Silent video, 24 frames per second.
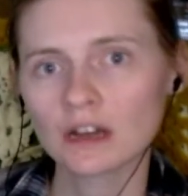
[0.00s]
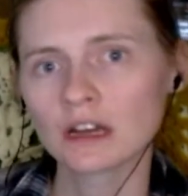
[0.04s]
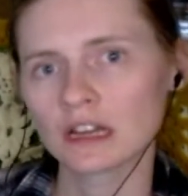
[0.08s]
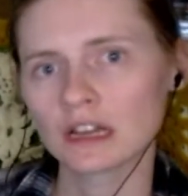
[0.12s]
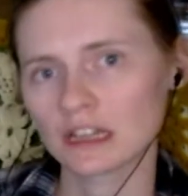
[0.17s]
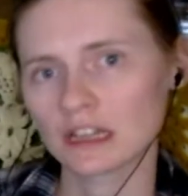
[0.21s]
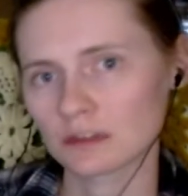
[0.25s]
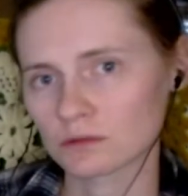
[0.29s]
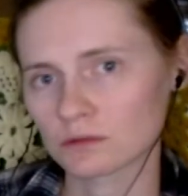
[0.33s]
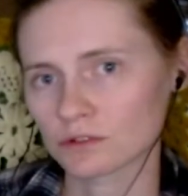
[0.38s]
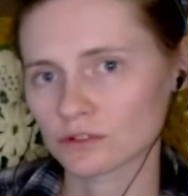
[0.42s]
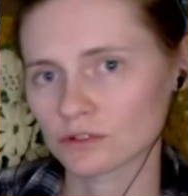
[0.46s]

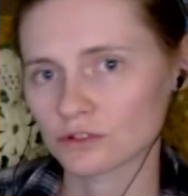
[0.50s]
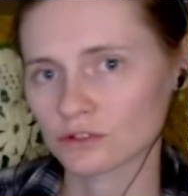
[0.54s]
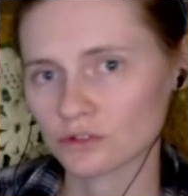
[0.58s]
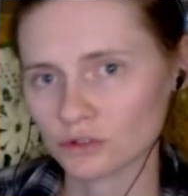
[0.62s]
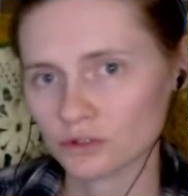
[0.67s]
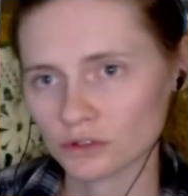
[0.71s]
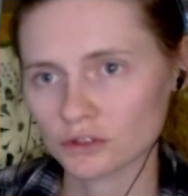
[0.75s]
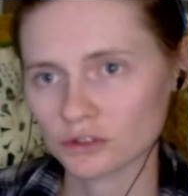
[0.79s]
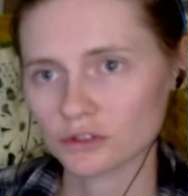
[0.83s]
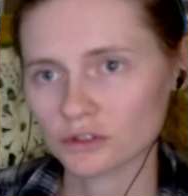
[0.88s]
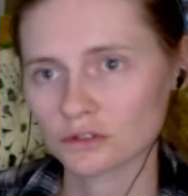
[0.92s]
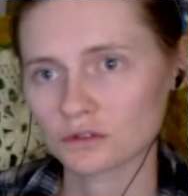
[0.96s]
It was
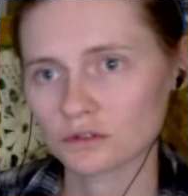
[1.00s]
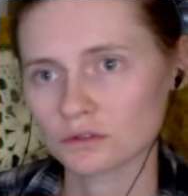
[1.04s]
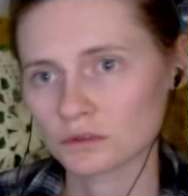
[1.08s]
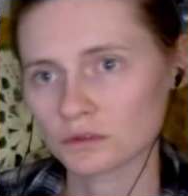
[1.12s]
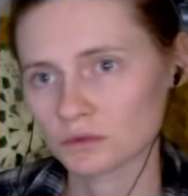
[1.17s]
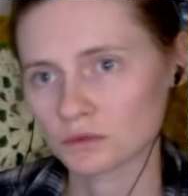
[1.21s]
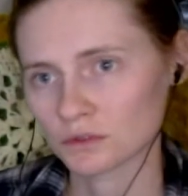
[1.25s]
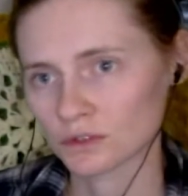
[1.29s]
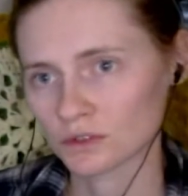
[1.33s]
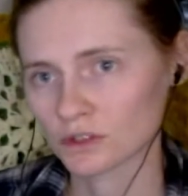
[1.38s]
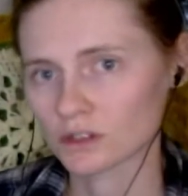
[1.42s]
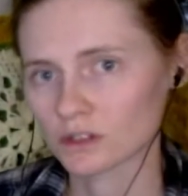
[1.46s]
true, it
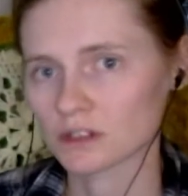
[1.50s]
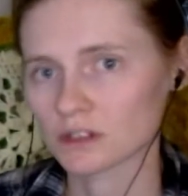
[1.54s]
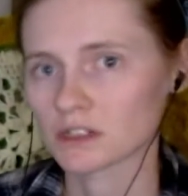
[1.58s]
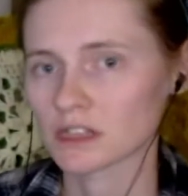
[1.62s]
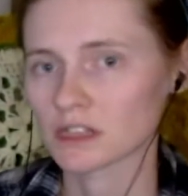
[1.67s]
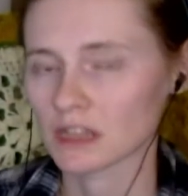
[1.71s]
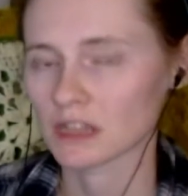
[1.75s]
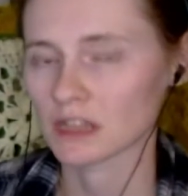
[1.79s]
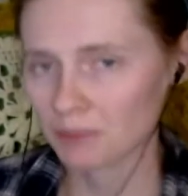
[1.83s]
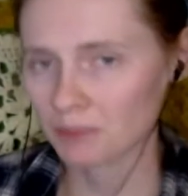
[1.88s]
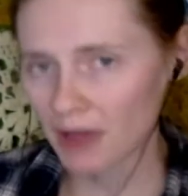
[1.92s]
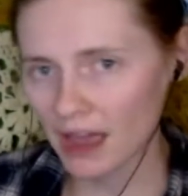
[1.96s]
was good in
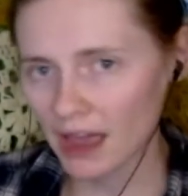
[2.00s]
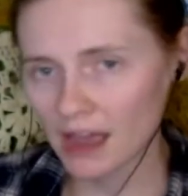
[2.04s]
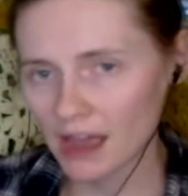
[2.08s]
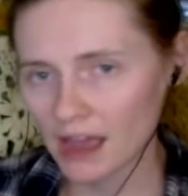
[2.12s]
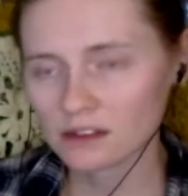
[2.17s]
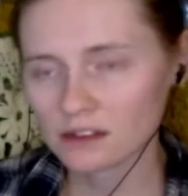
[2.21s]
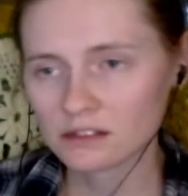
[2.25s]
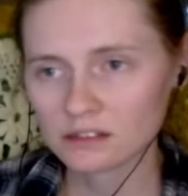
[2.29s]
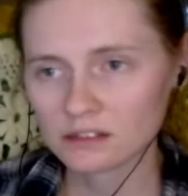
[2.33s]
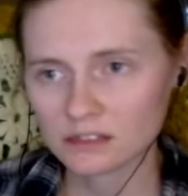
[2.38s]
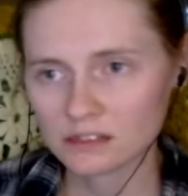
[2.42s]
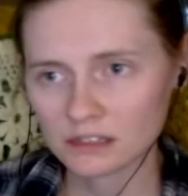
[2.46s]
the
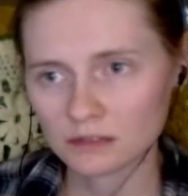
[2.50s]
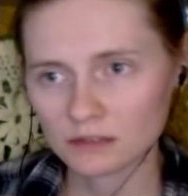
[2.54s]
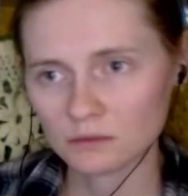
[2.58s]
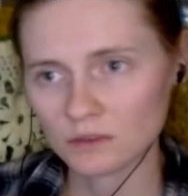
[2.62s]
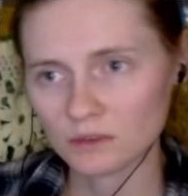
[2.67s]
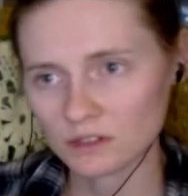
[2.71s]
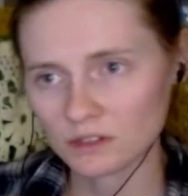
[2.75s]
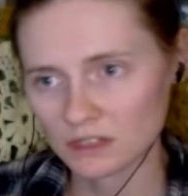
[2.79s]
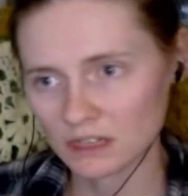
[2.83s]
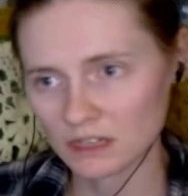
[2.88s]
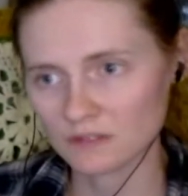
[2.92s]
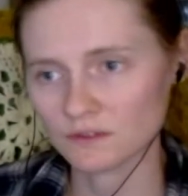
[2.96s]
past, it
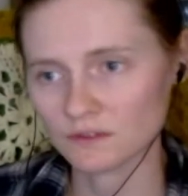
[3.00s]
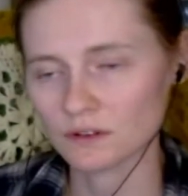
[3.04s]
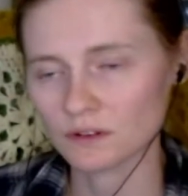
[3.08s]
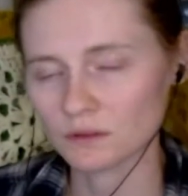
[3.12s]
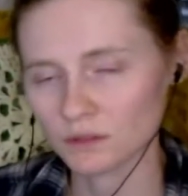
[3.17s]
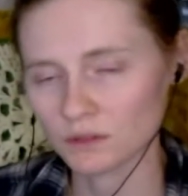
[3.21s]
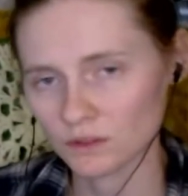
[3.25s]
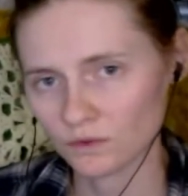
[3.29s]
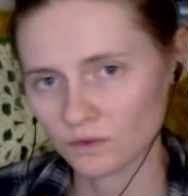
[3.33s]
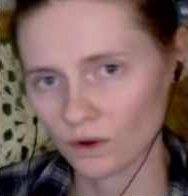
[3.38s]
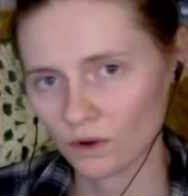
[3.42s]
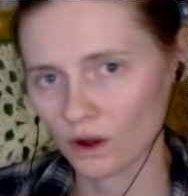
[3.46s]
was evil, it
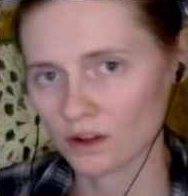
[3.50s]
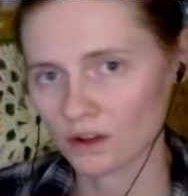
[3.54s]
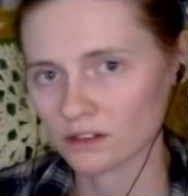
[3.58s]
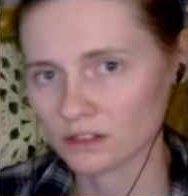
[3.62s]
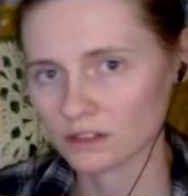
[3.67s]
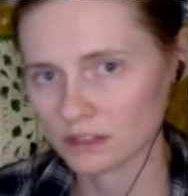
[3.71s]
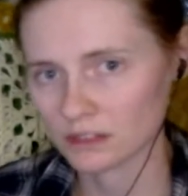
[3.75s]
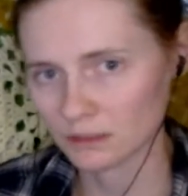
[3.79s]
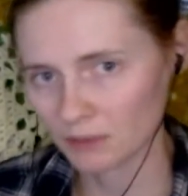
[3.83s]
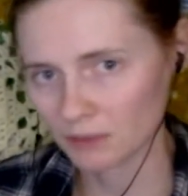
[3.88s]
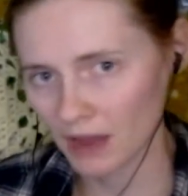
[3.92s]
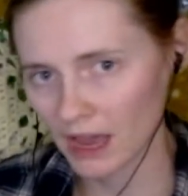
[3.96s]
was false
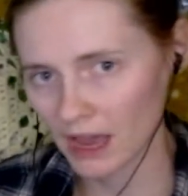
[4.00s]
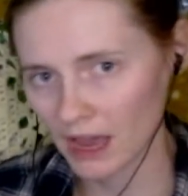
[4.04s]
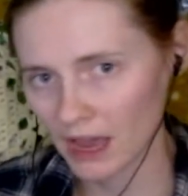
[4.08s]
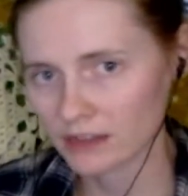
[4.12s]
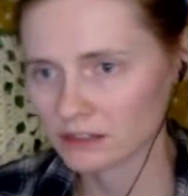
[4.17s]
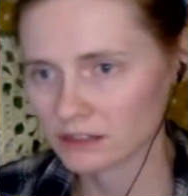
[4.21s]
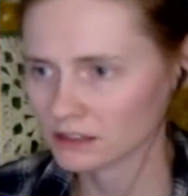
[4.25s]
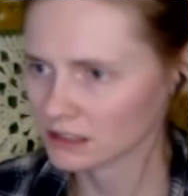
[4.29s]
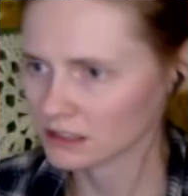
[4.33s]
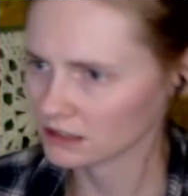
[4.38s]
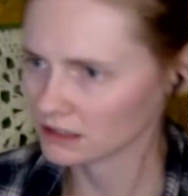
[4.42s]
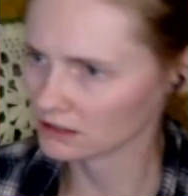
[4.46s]
in the
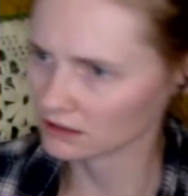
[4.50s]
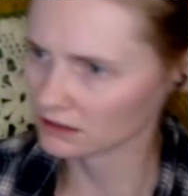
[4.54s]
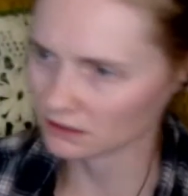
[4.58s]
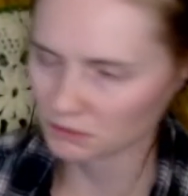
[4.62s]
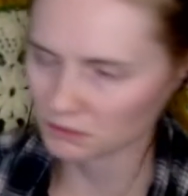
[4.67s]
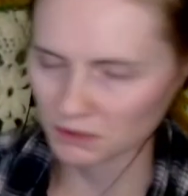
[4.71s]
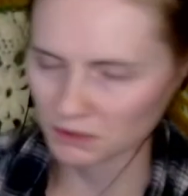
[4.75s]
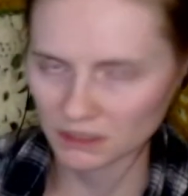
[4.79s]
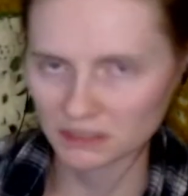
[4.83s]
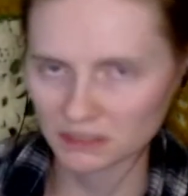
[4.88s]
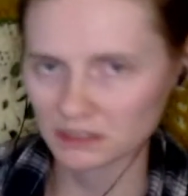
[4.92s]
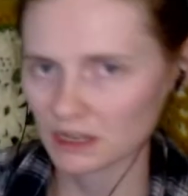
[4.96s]
past, it's going to
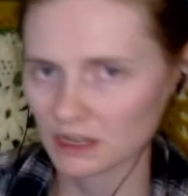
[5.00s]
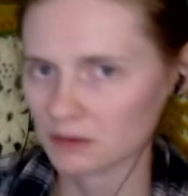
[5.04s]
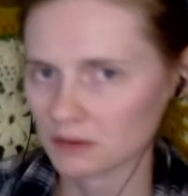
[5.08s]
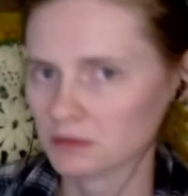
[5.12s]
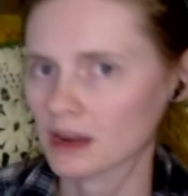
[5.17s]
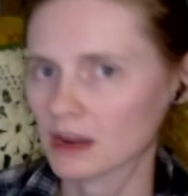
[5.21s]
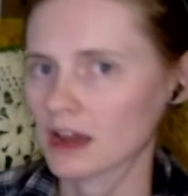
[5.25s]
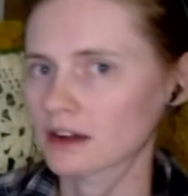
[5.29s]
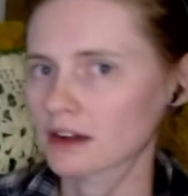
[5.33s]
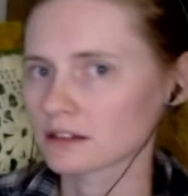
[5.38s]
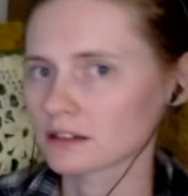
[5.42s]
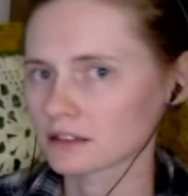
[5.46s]
be the same
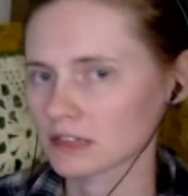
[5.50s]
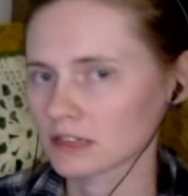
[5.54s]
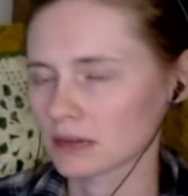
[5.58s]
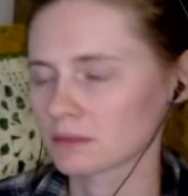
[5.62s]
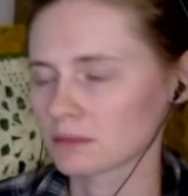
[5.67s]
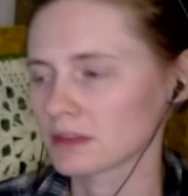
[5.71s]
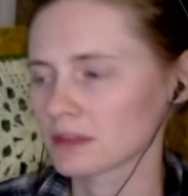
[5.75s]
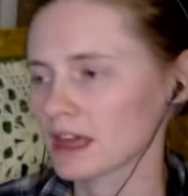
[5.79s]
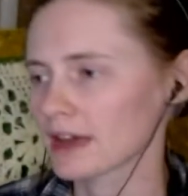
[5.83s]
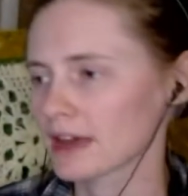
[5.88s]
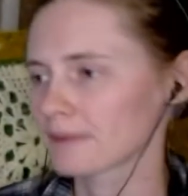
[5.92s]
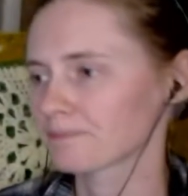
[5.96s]
now, the same
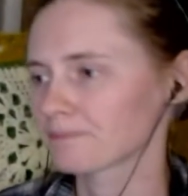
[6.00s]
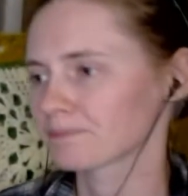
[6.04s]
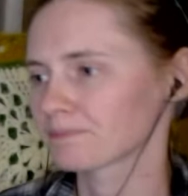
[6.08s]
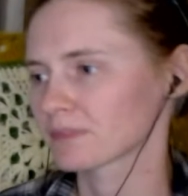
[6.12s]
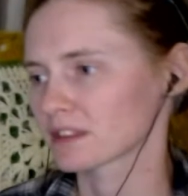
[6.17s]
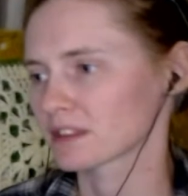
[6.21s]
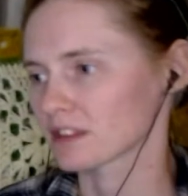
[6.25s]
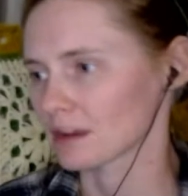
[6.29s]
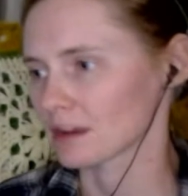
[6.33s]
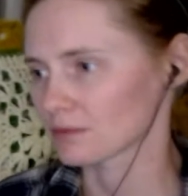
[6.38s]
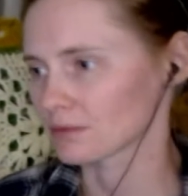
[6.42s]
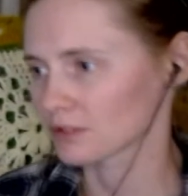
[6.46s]
then.
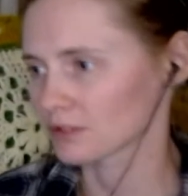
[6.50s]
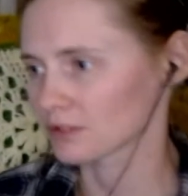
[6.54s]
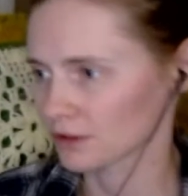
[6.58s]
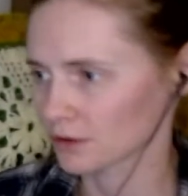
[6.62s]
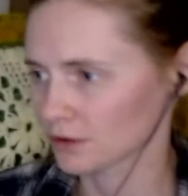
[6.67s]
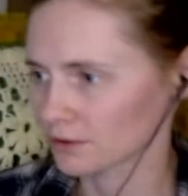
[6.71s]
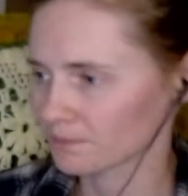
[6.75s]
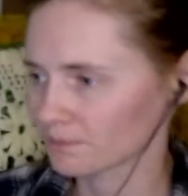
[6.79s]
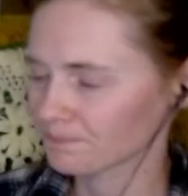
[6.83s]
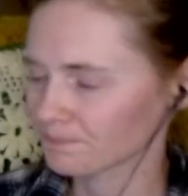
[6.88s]
It's absolute.